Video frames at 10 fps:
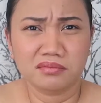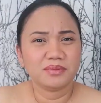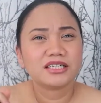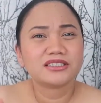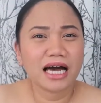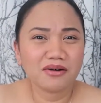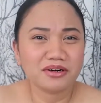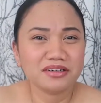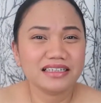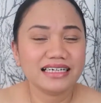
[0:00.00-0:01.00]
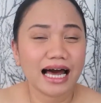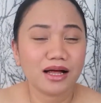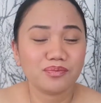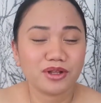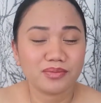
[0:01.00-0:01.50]
Because that will really
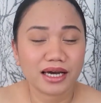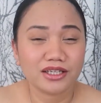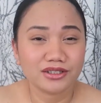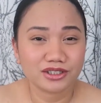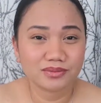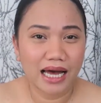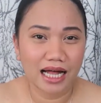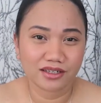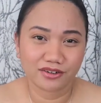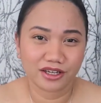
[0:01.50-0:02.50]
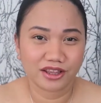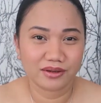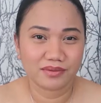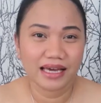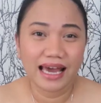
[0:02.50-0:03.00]
help with my YouTube
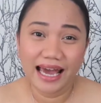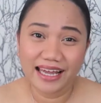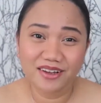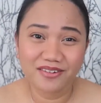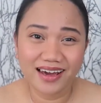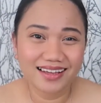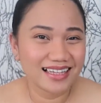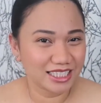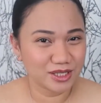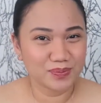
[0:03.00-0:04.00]
algorithm. Anyway, let's